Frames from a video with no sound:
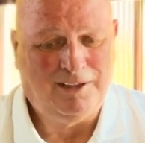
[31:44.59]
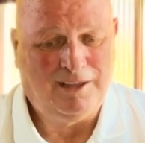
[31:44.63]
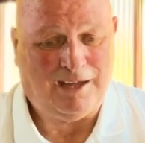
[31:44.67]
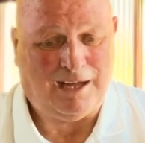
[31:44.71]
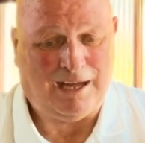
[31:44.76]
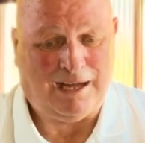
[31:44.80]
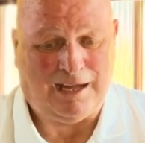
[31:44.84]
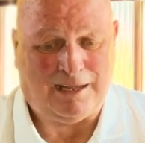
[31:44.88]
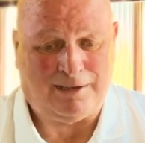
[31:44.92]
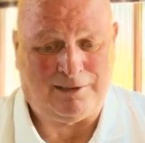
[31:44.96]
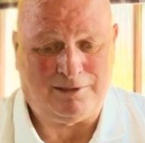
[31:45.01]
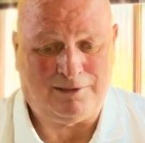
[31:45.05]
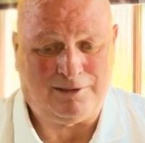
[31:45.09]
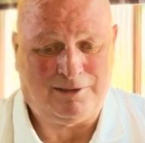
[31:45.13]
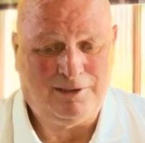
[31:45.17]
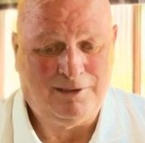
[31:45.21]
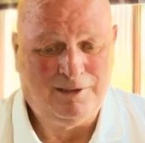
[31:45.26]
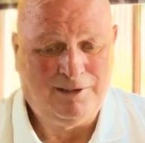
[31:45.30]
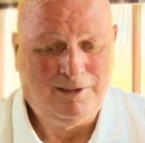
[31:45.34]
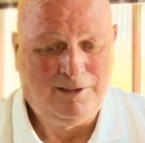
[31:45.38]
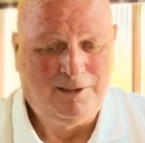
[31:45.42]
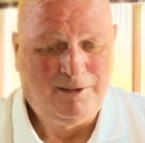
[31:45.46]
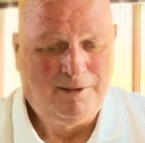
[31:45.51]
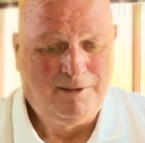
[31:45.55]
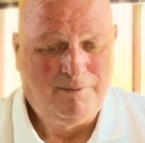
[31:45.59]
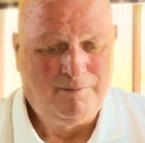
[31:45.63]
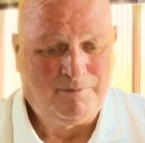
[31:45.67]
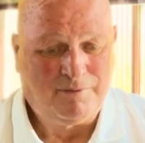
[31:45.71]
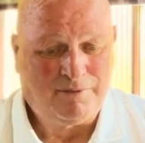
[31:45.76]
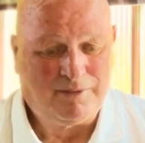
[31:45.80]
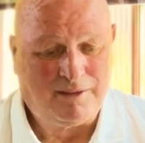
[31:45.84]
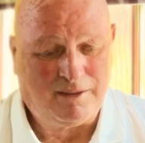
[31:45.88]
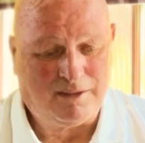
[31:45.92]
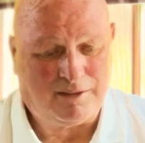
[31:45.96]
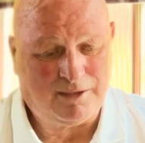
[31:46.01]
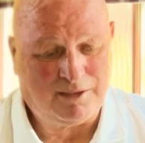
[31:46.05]
And
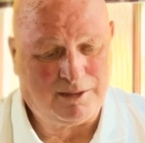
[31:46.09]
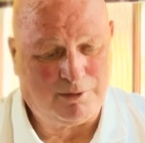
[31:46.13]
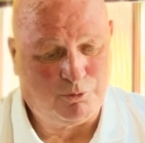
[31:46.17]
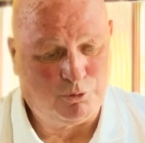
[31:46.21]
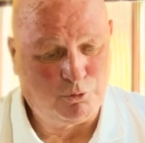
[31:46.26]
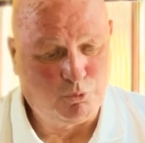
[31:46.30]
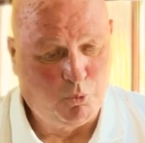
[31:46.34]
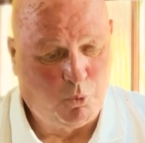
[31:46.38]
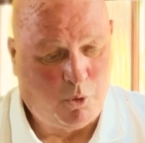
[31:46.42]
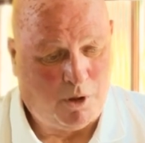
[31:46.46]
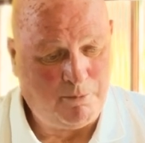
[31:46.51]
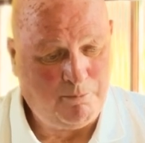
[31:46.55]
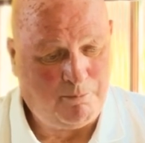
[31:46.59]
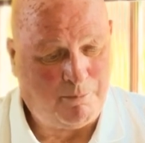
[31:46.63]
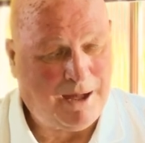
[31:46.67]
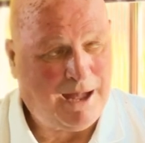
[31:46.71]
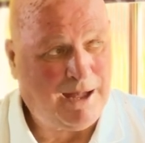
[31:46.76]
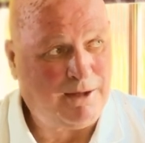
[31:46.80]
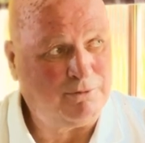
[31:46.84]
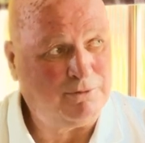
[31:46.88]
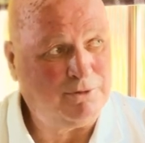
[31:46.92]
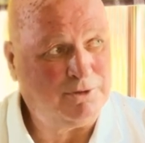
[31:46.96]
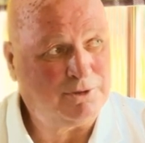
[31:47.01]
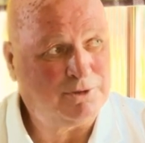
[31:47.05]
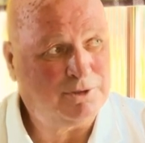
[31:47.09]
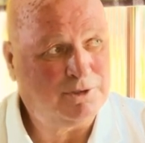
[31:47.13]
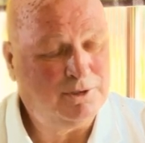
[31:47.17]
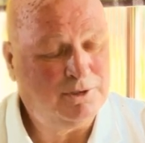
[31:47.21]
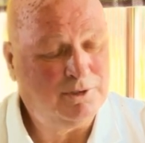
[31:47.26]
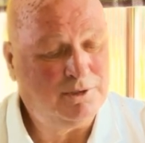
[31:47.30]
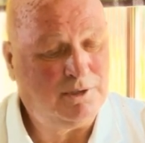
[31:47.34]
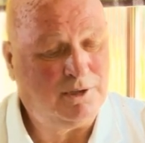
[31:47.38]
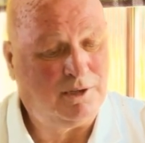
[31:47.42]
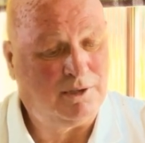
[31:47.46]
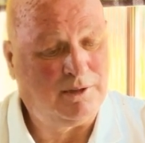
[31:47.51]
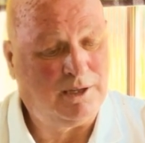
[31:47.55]
I think there was one bounce,
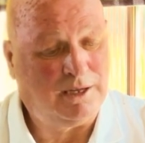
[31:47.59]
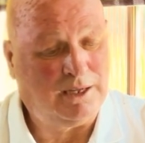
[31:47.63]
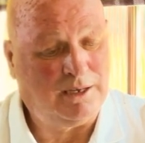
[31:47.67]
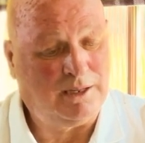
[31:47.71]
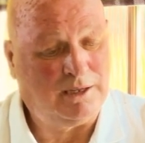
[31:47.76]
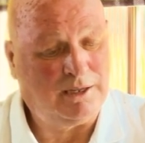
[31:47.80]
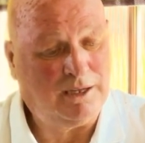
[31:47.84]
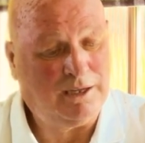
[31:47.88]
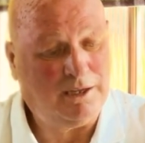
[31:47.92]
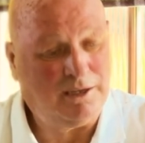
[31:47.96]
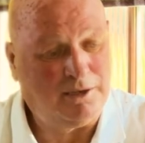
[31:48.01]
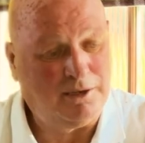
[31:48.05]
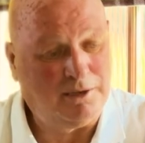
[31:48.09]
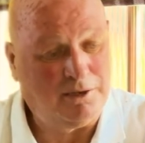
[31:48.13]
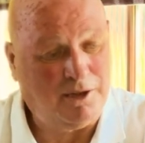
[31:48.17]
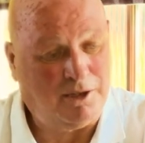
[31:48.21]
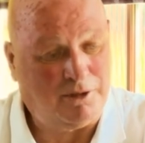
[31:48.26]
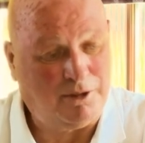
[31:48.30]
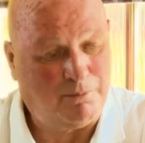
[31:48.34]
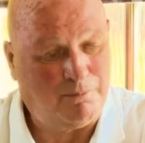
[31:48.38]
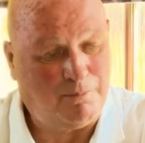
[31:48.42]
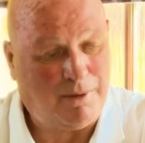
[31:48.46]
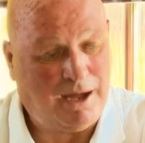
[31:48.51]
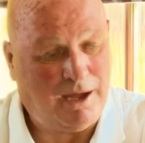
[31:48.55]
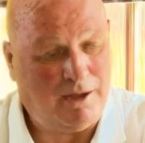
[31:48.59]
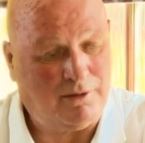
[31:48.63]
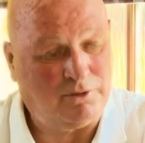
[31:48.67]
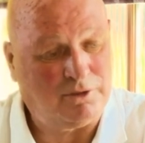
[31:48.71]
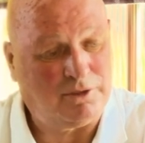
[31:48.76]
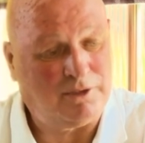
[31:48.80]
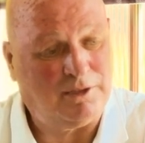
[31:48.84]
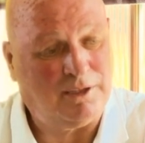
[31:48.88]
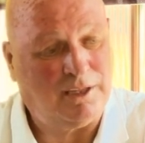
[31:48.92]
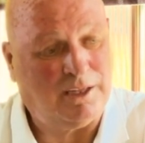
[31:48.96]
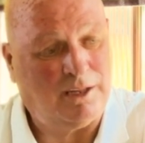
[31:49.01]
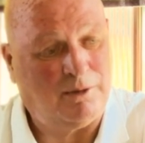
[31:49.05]
and then it hit another
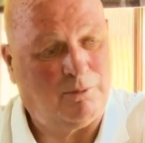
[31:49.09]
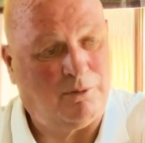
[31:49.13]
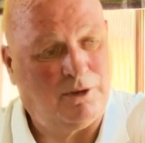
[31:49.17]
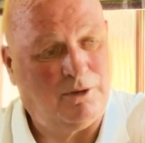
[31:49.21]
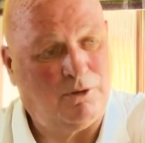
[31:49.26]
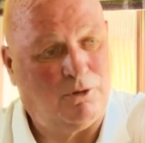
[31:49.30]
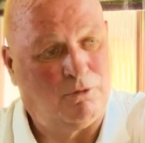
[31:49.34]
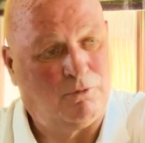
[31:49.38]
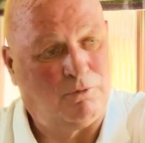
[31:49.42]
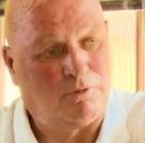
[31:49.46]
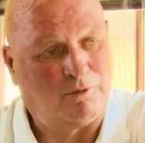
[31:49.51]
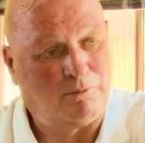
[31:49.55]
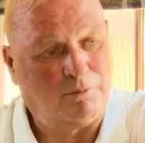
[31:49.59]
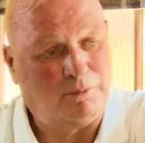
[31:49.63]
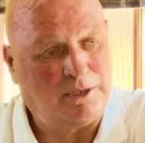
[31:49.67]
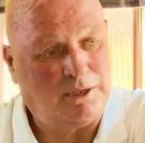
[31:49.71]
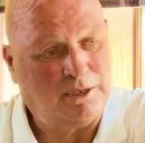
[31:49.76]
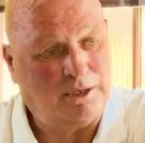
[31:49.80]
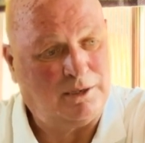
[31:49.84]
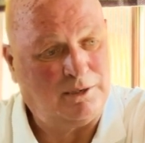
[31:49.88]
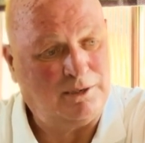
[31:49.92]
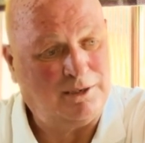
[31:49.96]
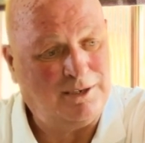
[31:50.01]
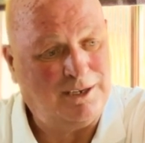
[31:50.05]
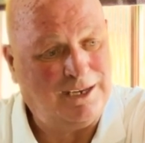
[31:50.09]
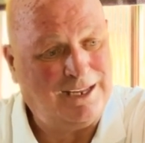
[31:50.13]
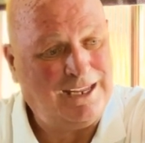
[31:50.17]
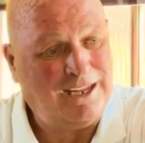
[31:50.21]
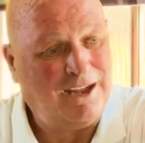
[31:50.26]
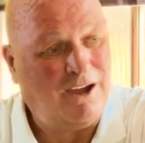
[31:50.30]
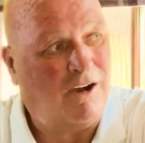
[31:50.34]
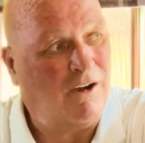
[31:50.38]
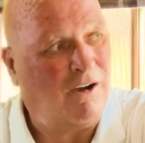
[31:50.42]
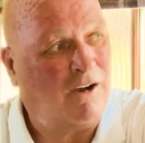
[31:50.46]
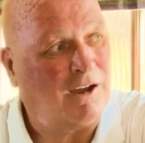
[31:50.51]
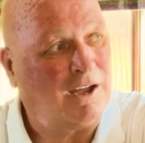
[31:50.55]
bounce, and then it went over me knee
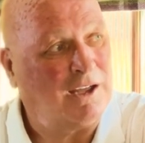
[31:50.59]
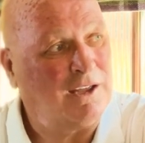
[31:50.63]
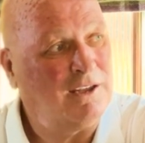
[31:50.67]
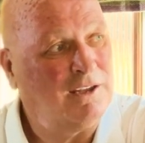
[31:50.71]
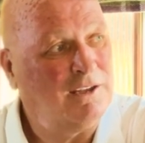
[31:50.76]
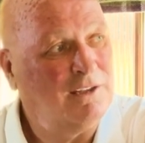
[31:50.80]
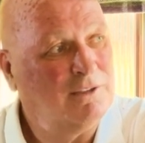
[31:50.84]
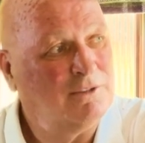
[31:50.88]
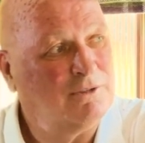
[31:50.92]
high.